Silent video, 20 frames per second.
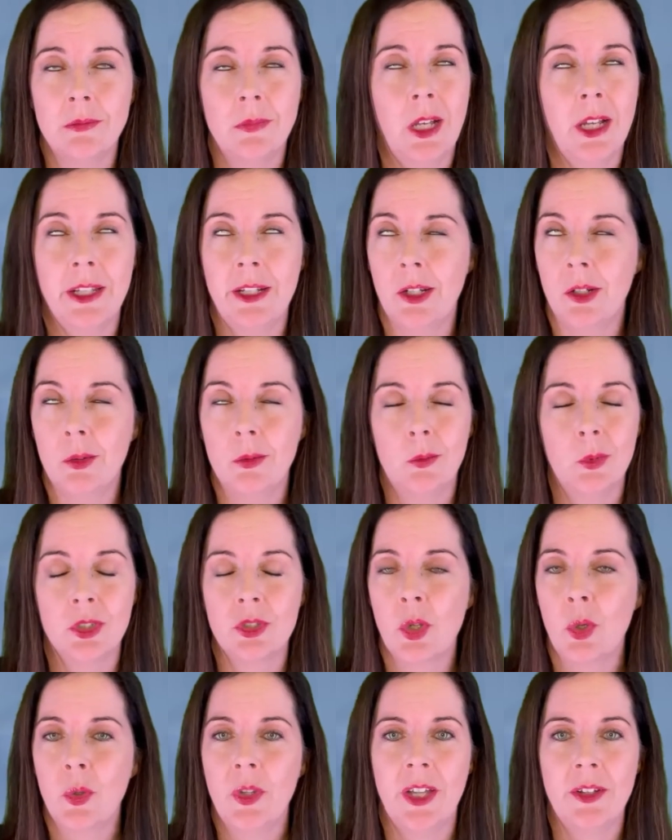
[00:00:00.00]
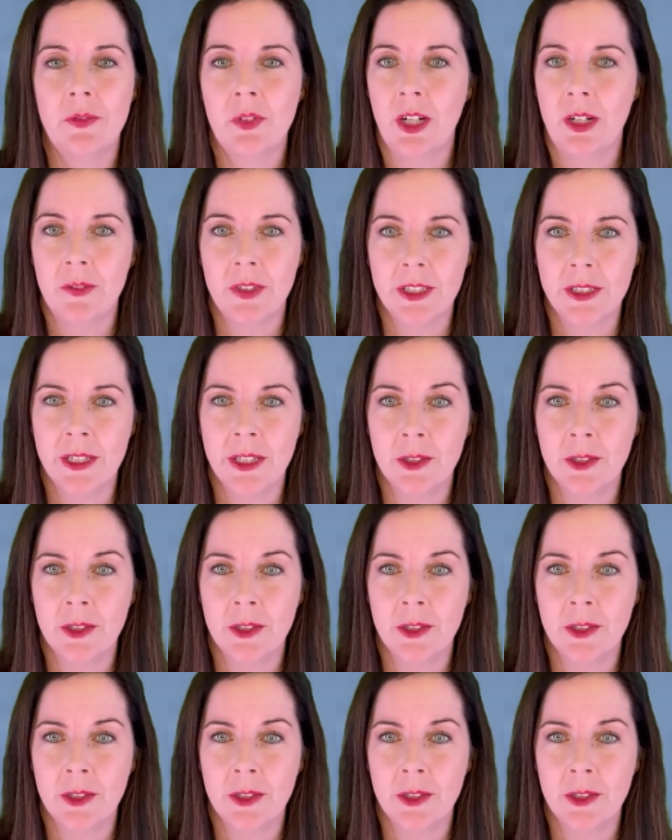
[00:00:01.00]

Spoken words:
I know, we're told that for everything,